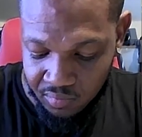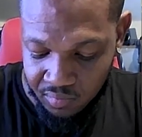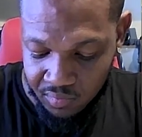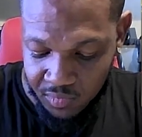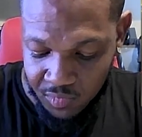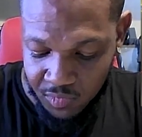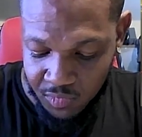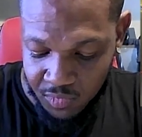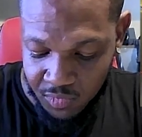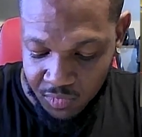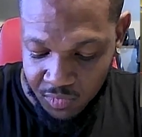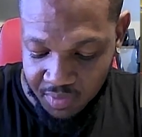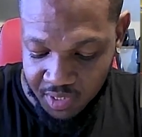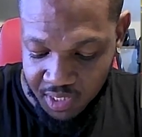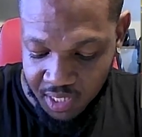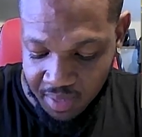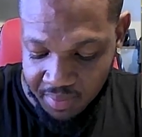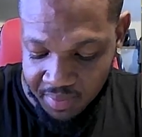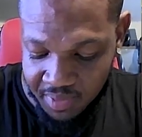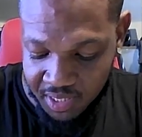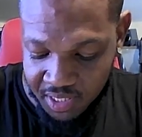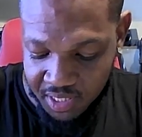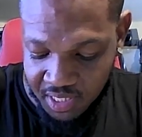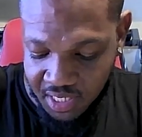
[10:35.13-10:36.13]
Sometimes
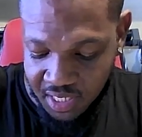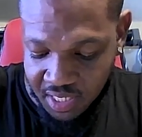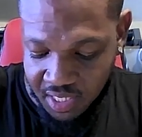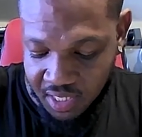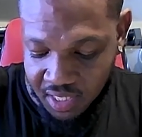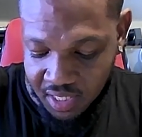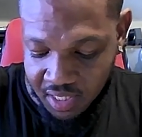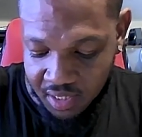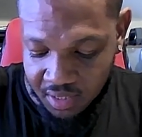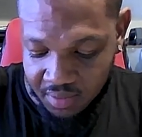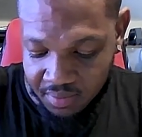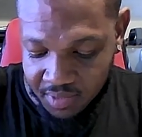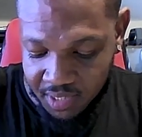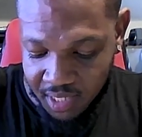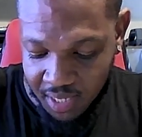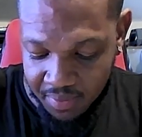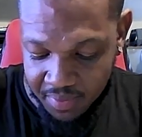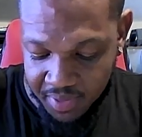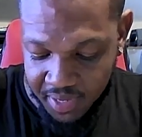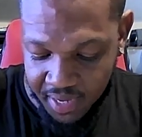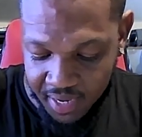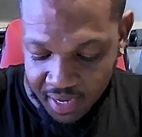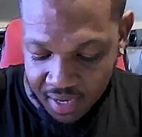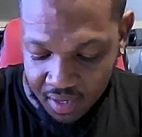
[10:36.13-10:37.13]
it's easy, sometimes you
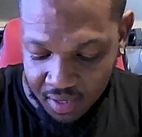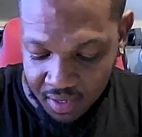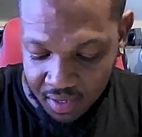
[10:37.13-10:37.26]
gotta